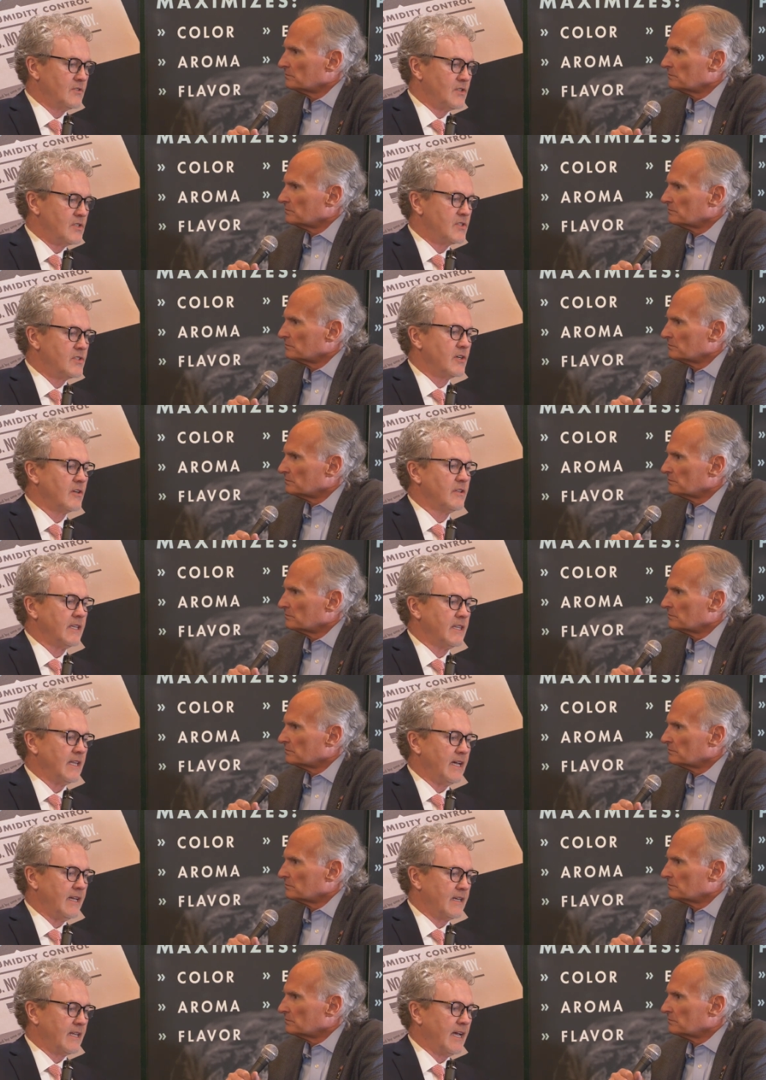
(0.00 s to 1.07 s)
Speaker 1: sincerely
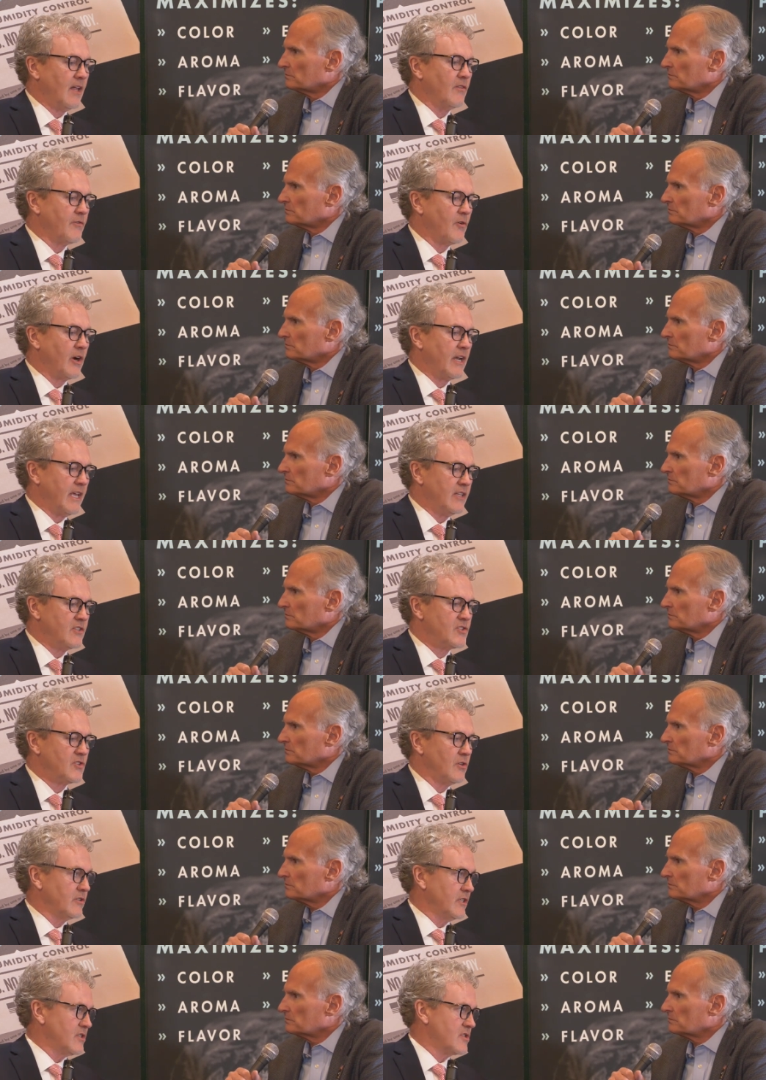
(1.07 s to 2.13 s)
that California had
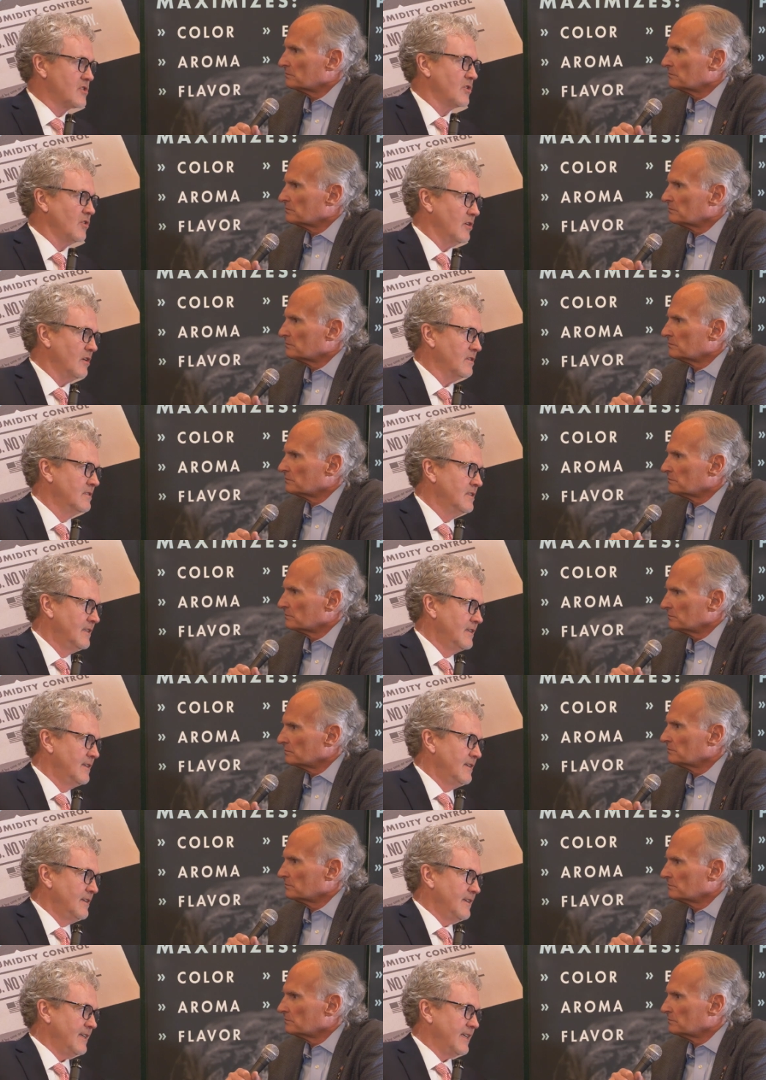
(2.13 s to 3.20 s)
sold its soul
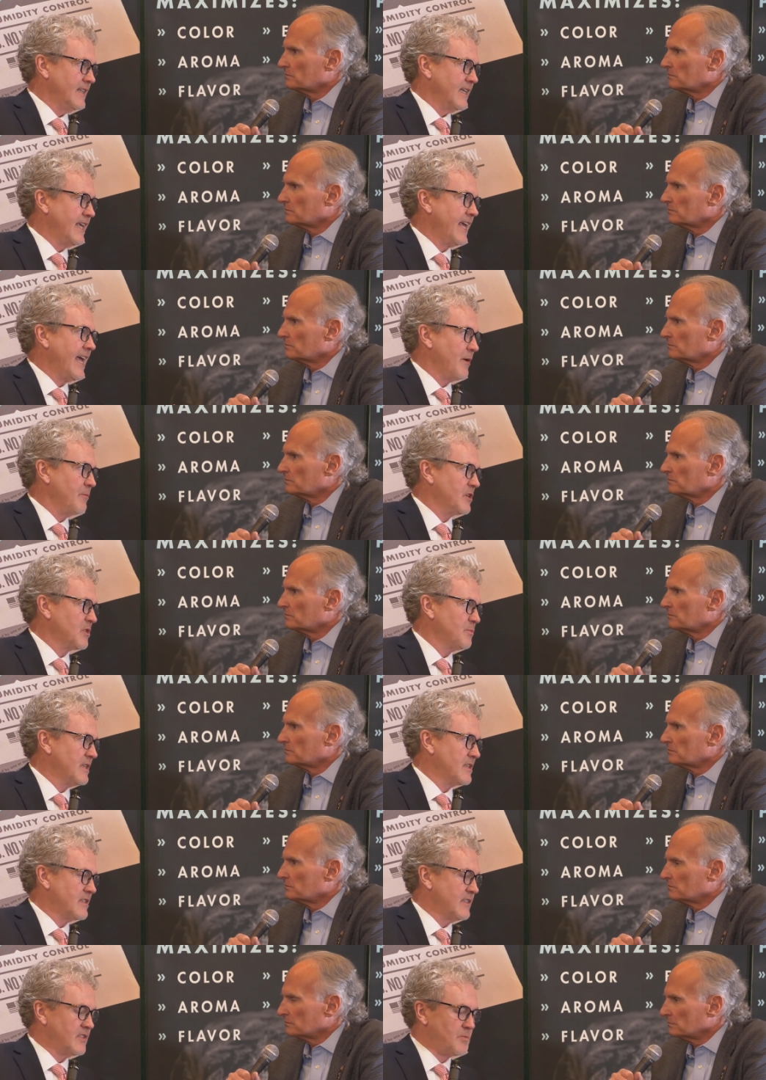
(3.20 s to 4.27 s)
in the cannabis
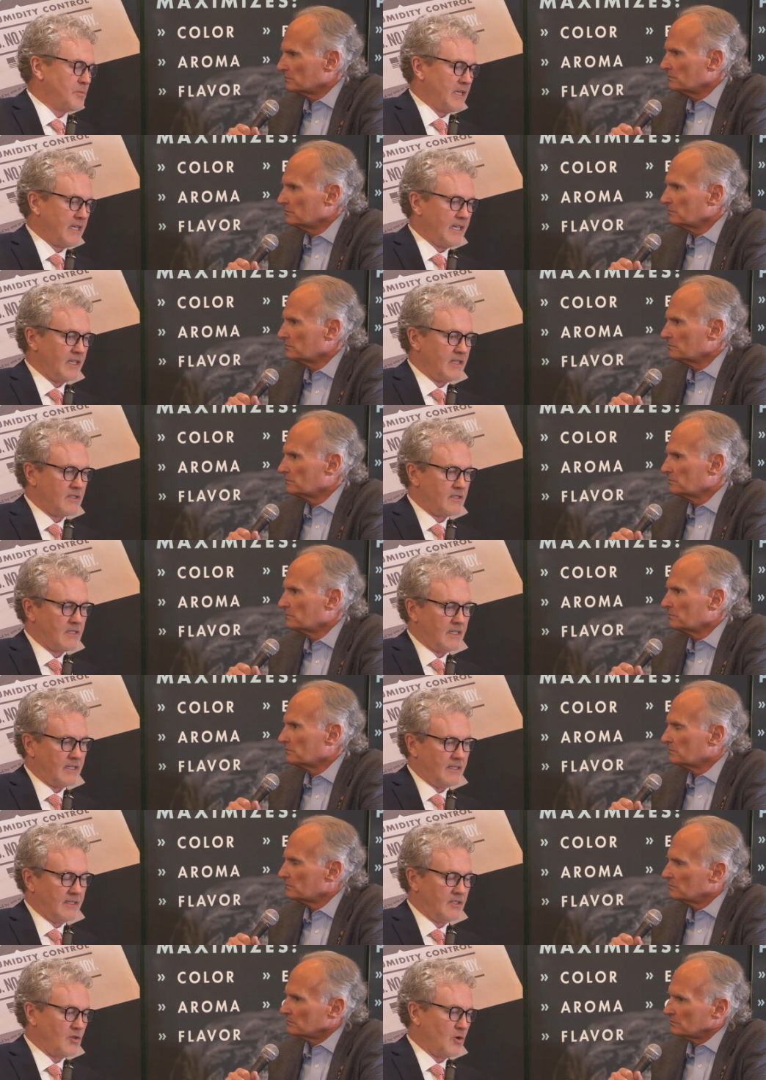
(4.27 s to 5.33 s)
business, because
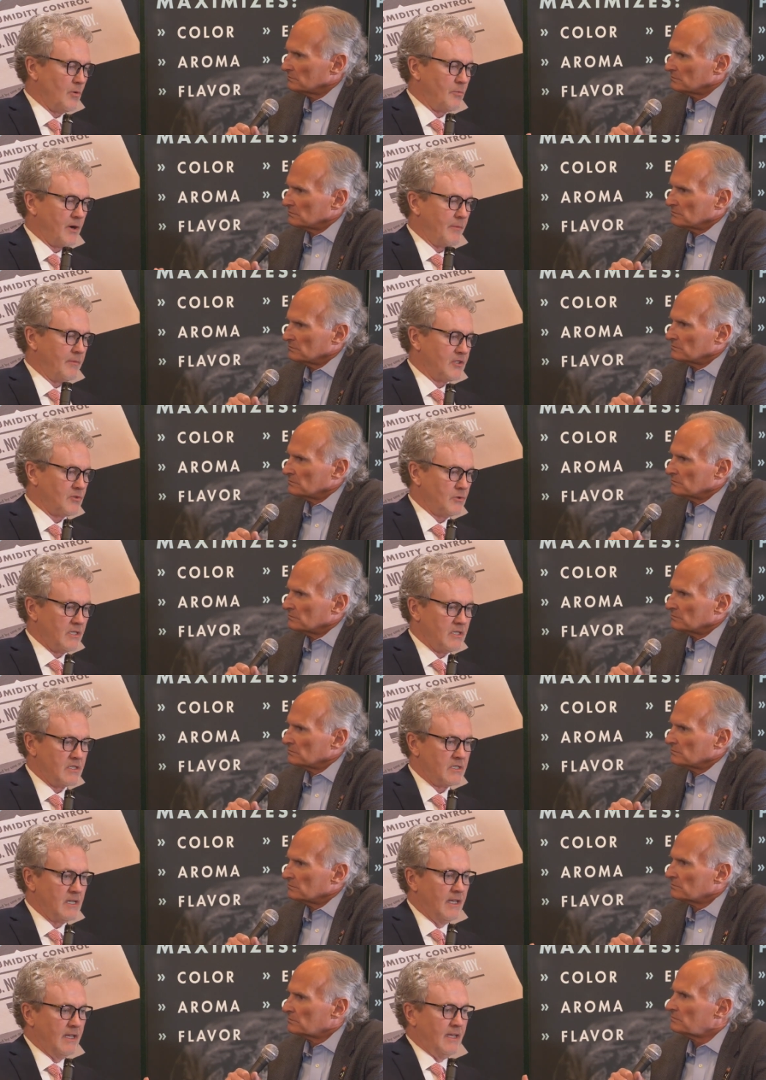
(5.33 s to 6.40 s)
uh, his whole premise
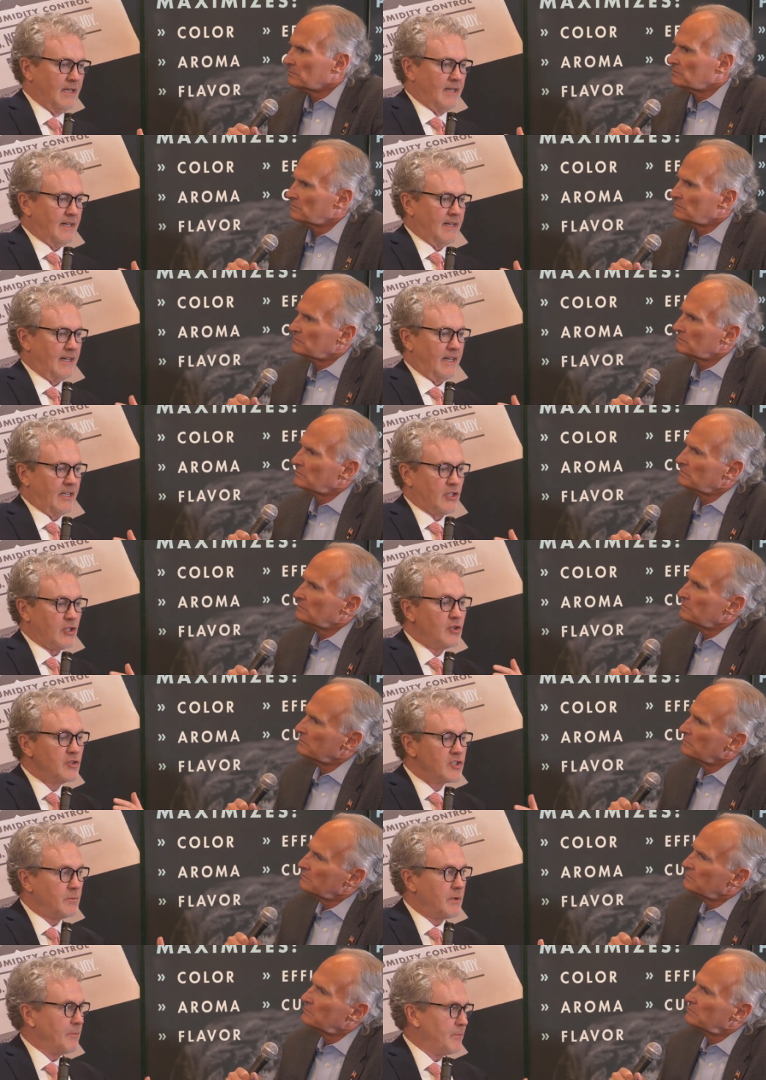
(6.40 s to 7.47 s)
was uh,
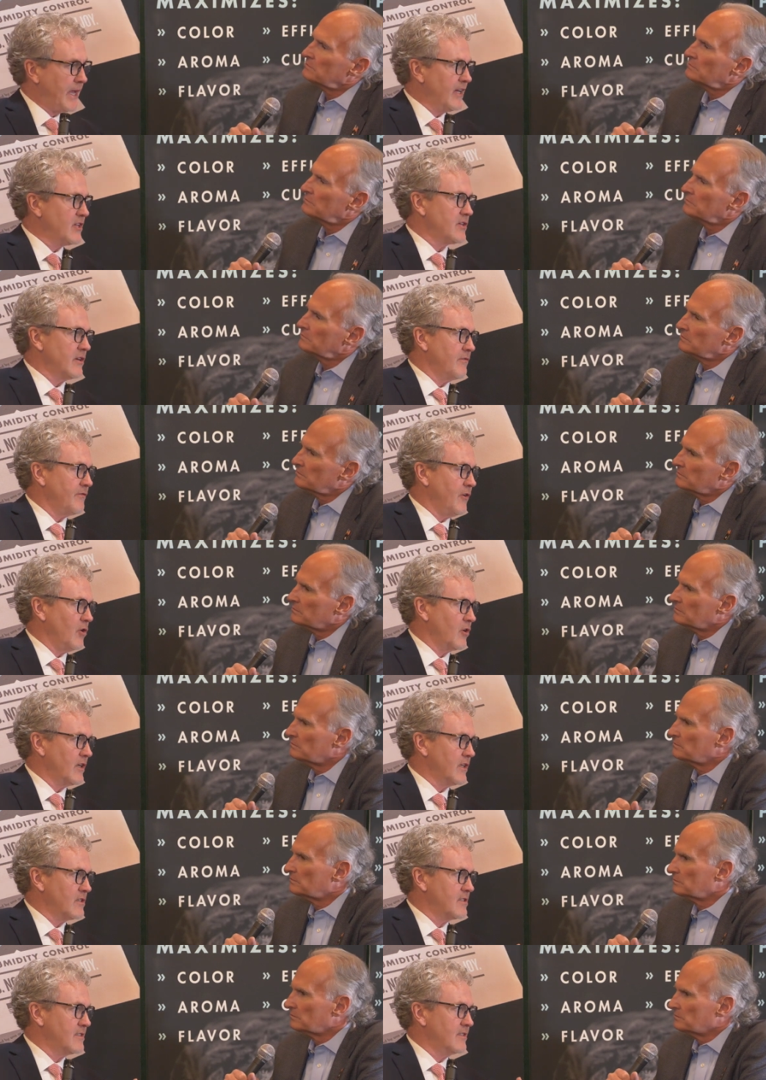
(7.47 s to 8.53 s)
used to be patient
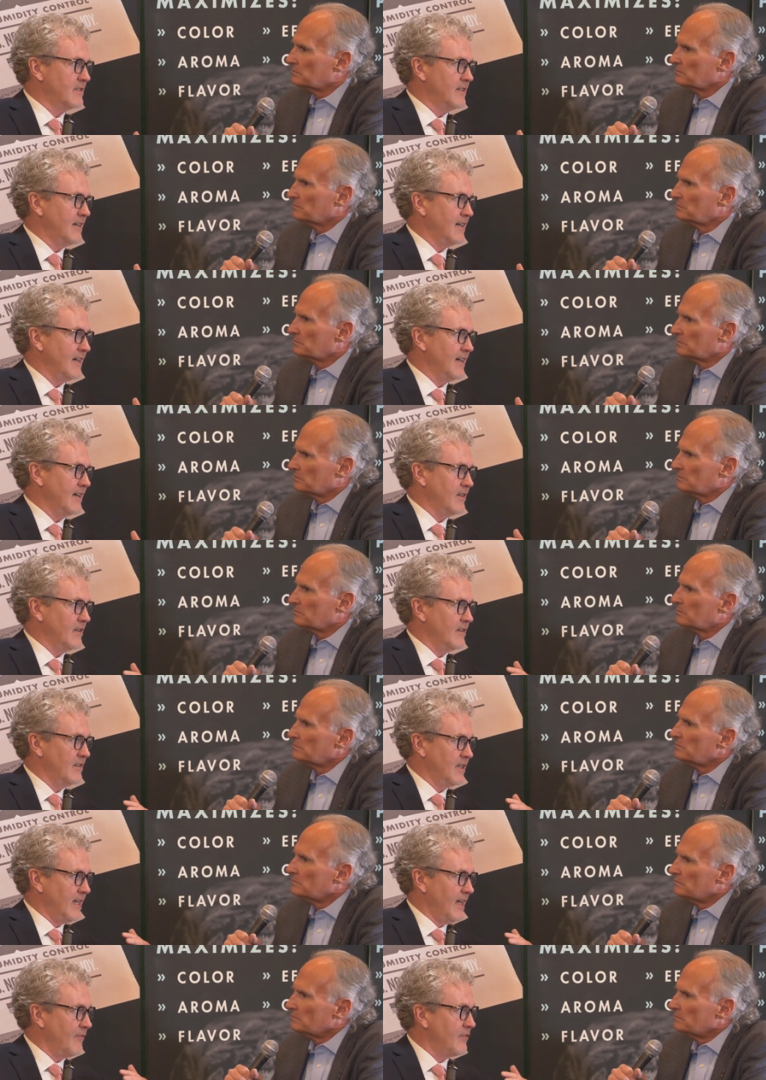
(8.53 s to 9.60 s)
focused. Uh,
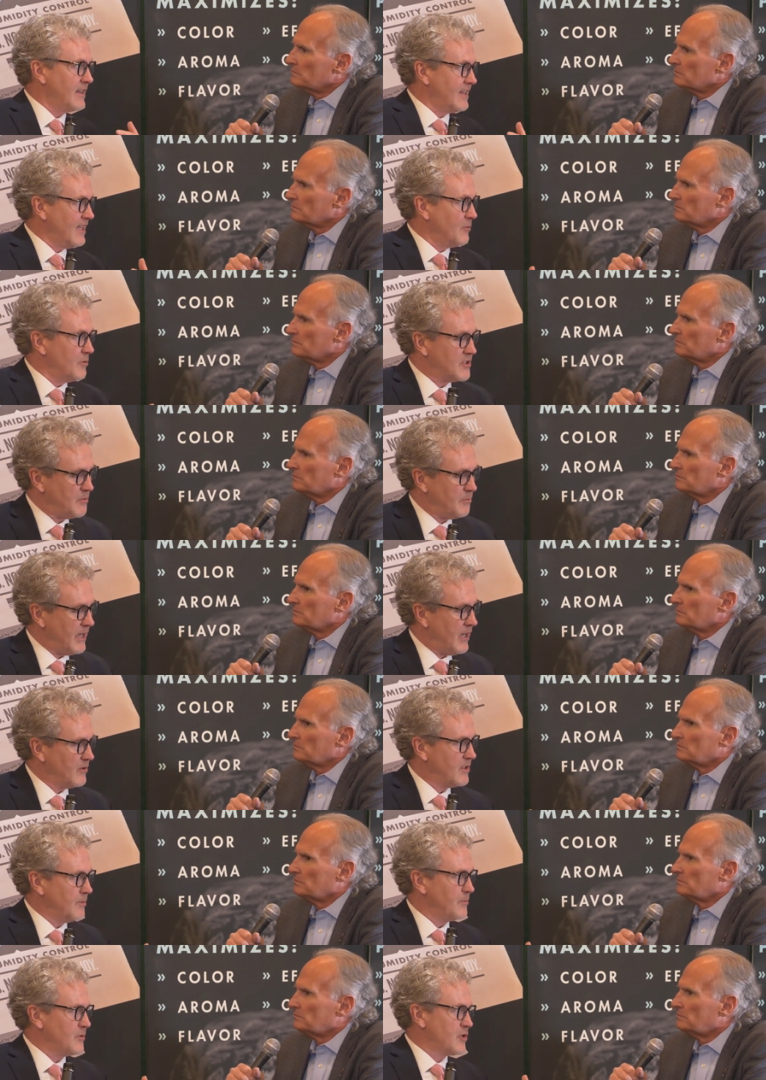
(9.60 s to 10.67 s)
the, everything was
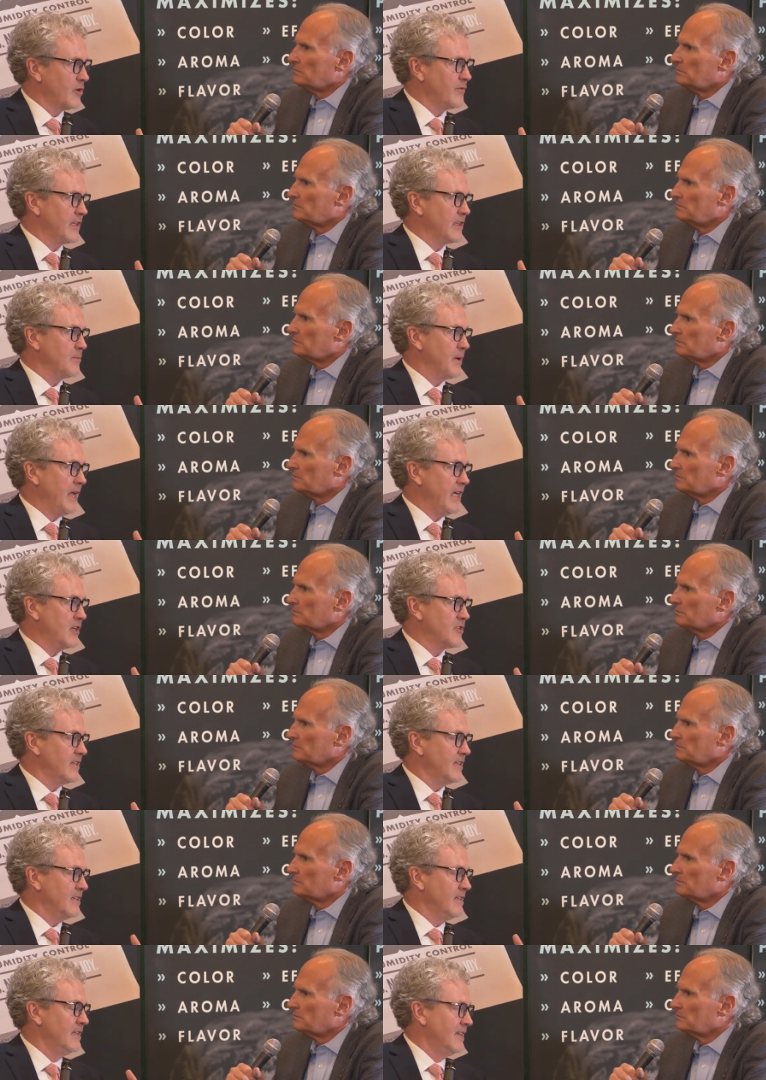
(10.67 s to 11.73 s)
about the serving the
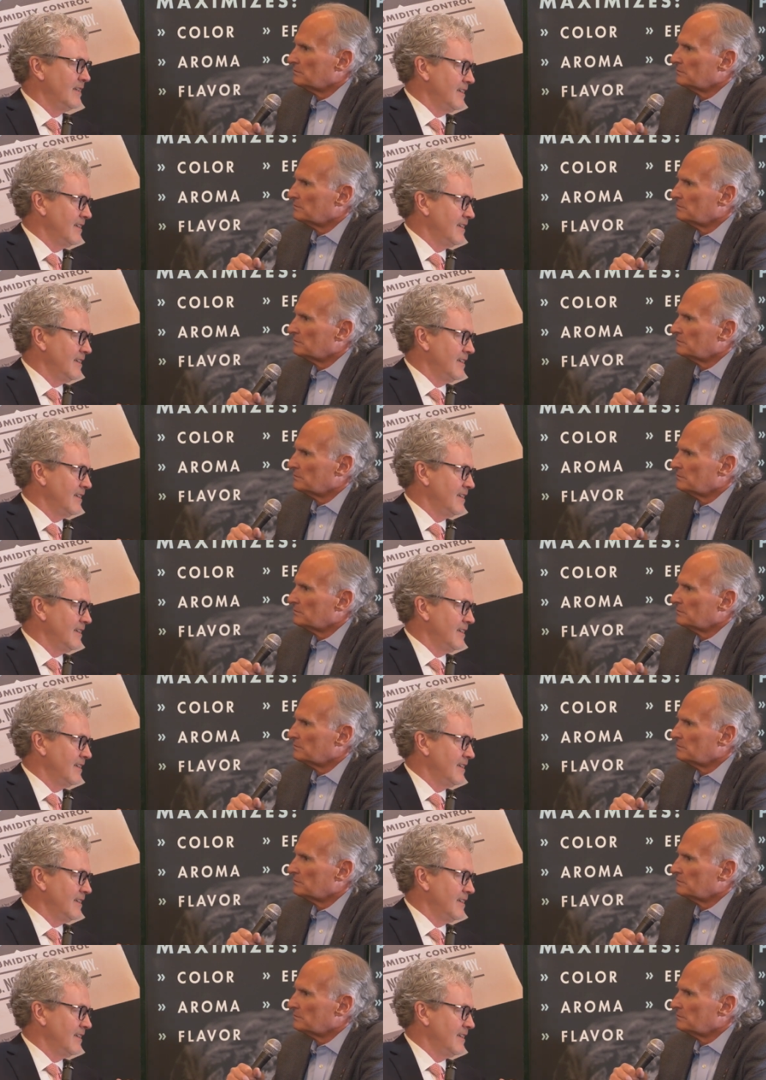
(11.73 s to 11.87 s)
patient.